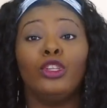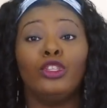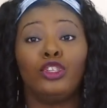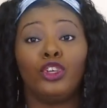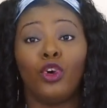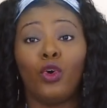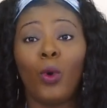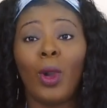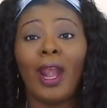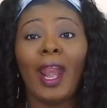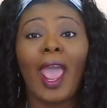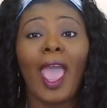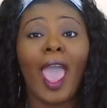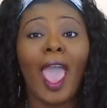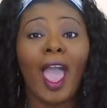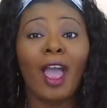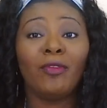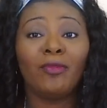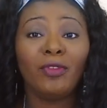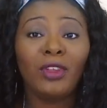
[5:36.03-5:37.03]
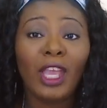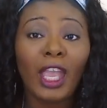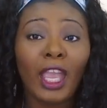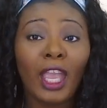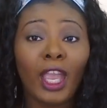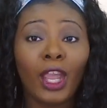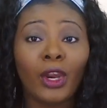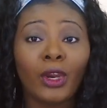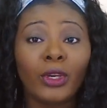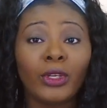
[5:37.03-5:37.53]
2.5
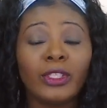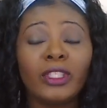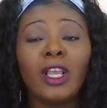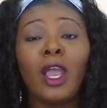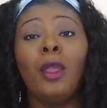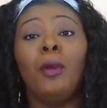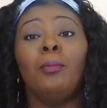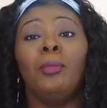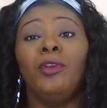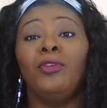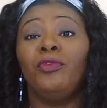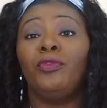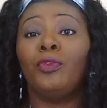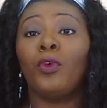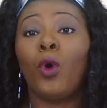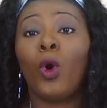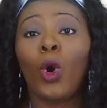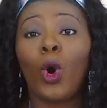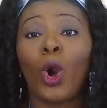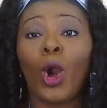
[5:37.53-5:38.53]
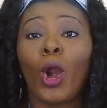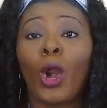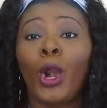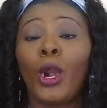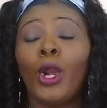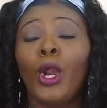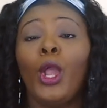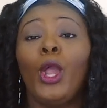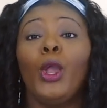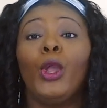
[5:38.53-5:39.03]
years
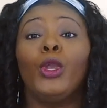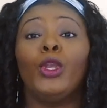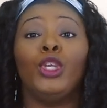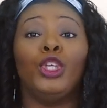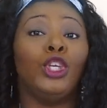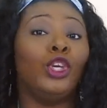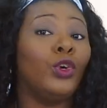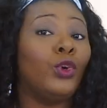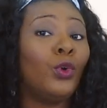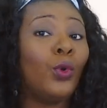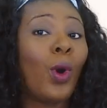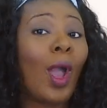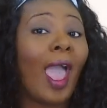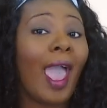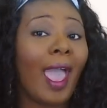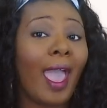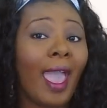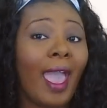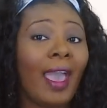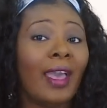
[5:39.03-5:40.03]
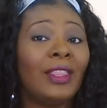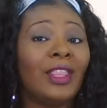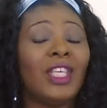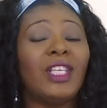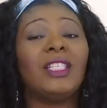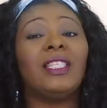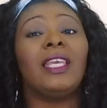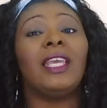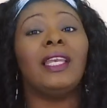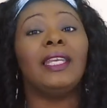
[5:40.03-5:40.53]
before you had
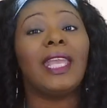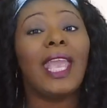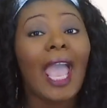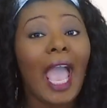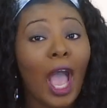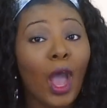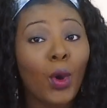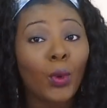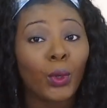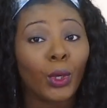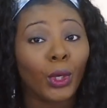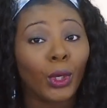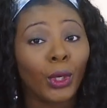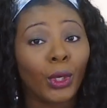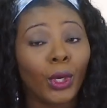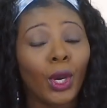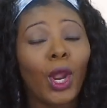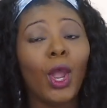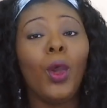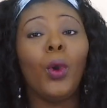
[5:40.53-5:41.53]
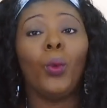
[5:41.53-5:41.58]
this encounter